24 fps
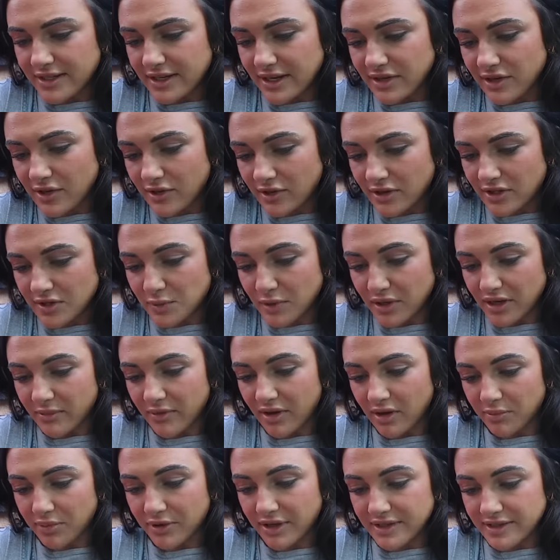I know there's one in
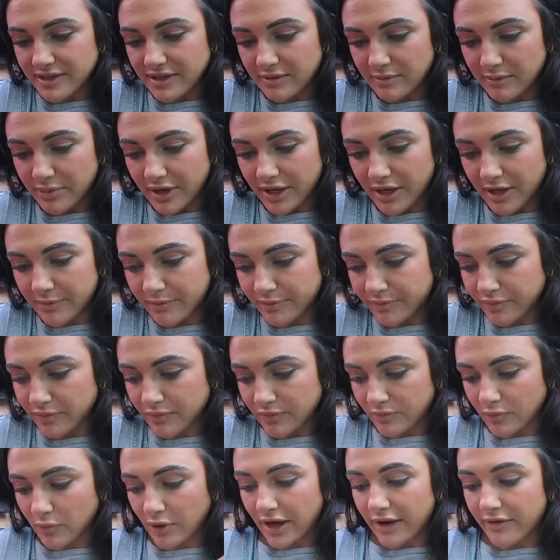Mount Pleasant, but
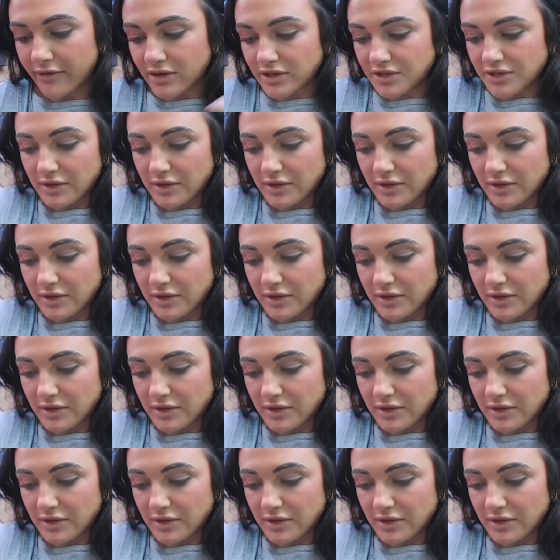whatever.